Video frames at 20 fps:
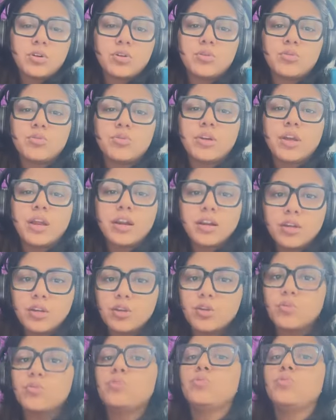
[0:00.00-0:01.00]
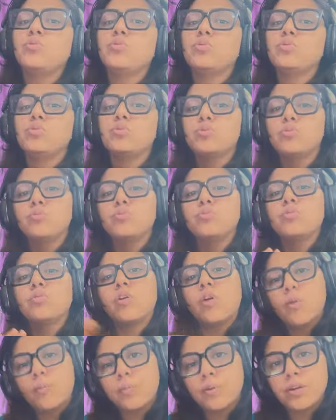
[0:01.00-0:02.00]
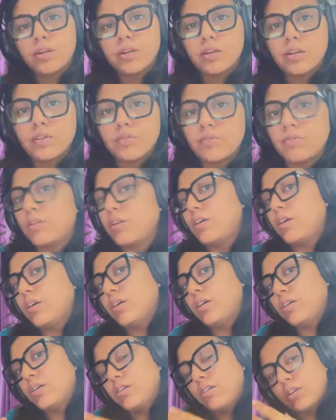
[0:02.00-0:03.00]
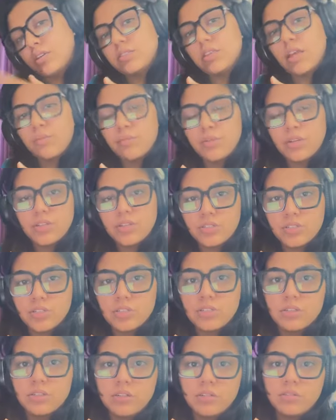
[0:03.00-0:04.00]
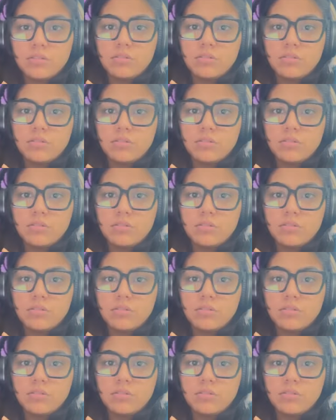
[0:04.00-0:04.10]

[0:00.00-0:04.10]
to get you through competitive examination.